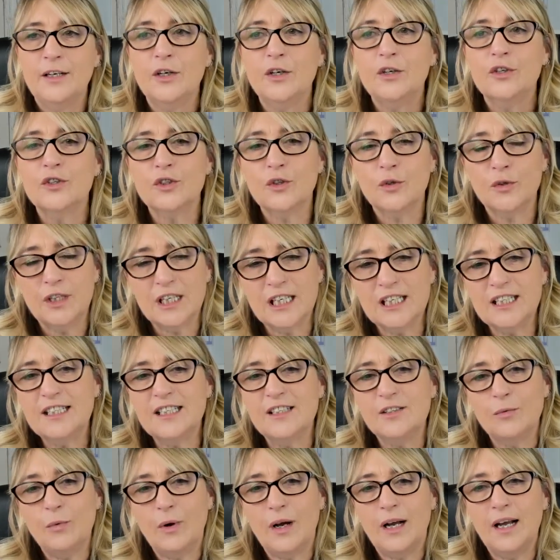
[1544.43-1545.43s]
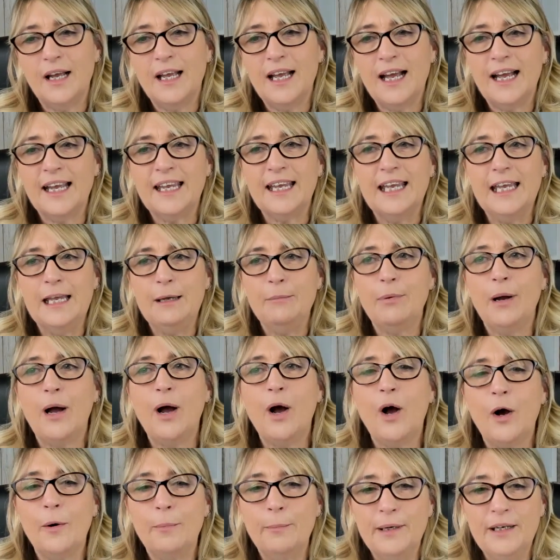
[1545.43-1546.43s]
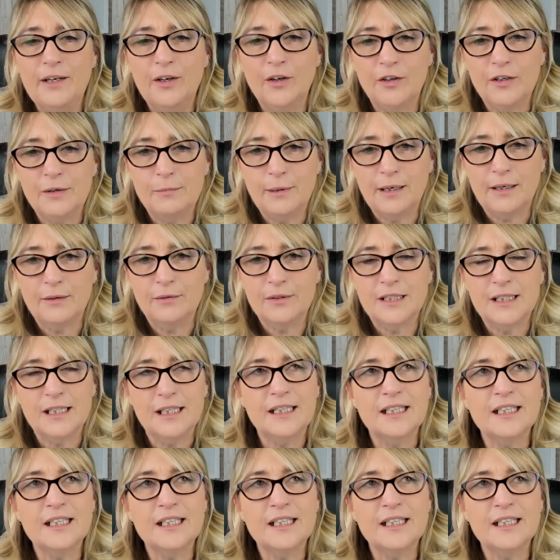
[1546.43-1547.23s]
So this is why I keep harping on about it.